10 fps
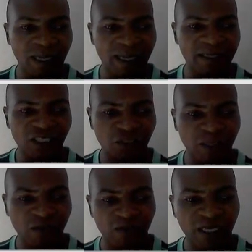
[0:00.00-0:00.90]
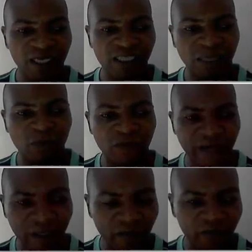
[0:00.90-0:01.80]
and the spread of English among
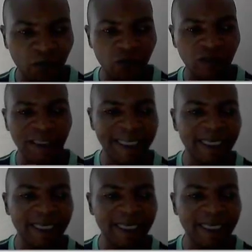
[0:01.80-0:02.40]
Francophones,